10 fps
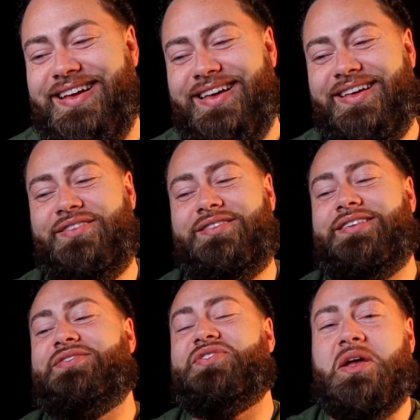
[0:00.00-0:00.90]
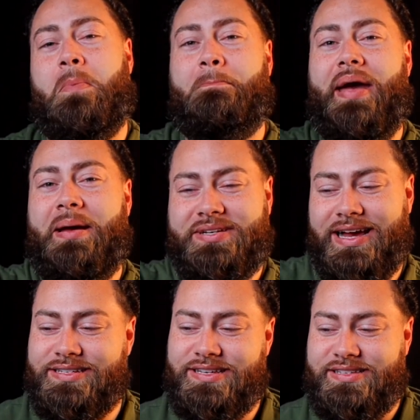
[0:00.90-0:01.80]
he fucking
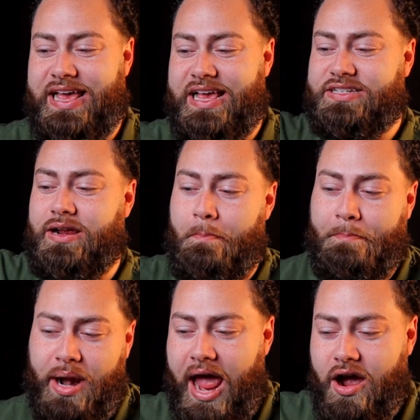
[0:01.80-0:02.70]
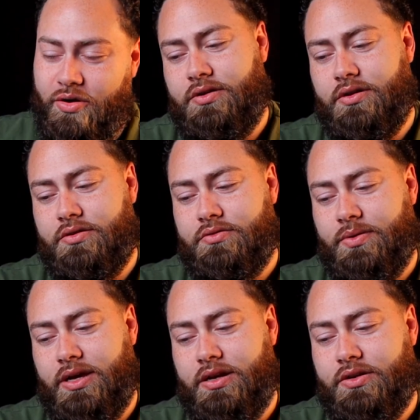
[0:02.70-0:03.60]
baptized his ass. Kapow! No,
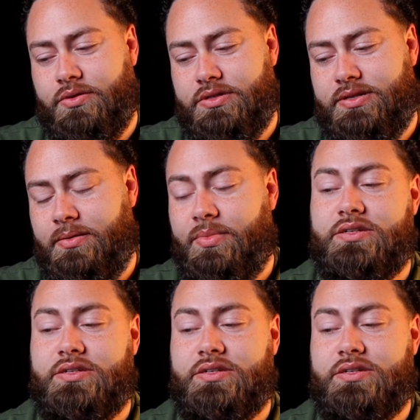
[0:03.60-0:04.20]
we gotta do it step by